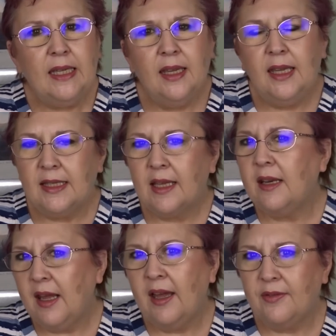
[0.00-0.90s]
it's
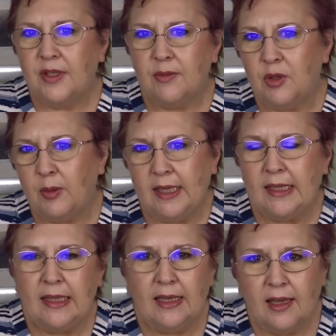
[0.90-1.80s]
going to have some
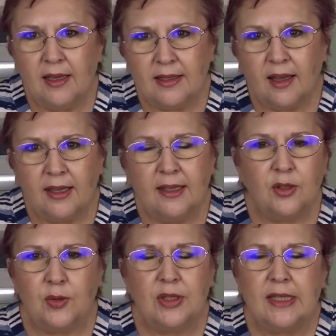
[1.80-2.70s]
tweaks in it as I
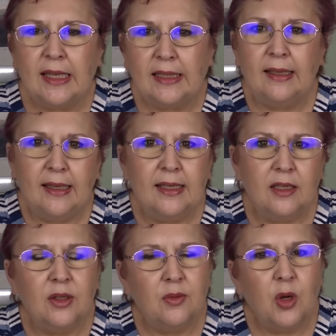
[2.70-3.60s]
sort of settle in
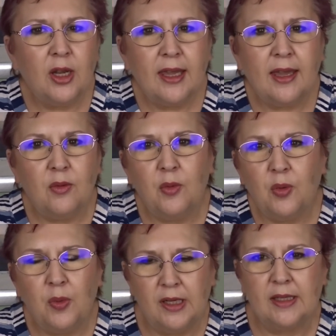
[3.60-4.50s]
and work out
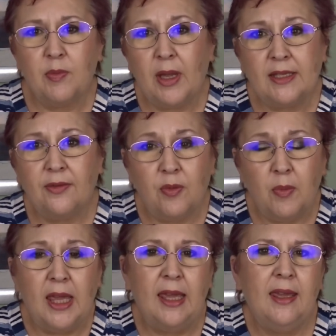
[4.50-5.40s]
what works best for
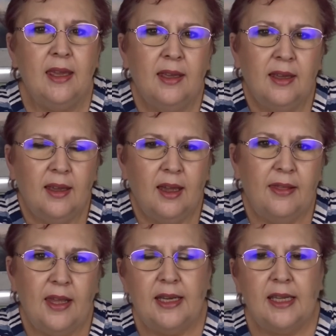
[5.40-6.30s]
me,
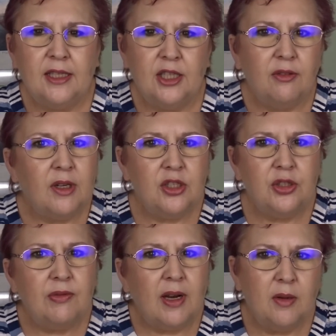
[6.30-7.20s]
and then next year it
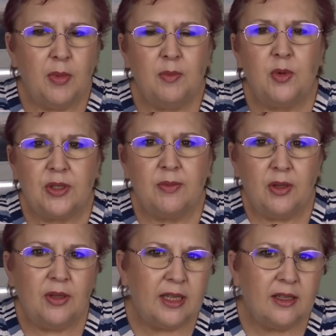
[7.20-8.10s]
should run a bit more
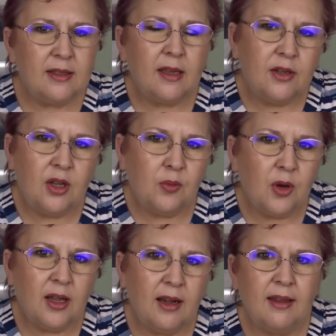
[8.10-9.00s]
smoothly because I'll know
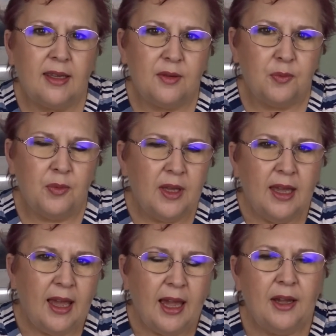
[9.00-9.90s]
what I like and
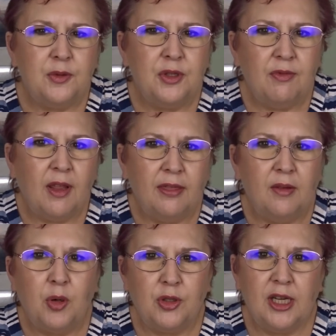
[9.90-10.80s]
how to run the
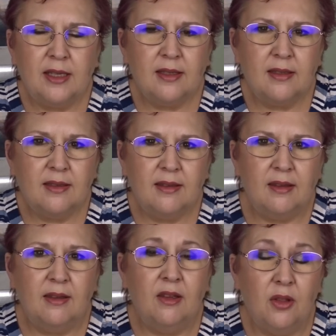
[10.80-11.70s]
projects
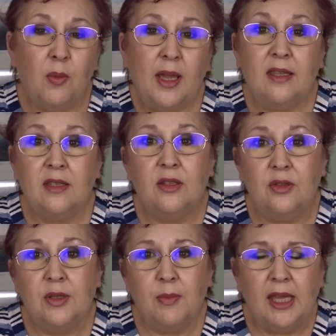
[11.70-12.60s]
the way that
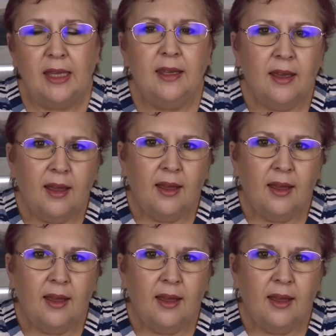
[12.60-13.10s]
suits me.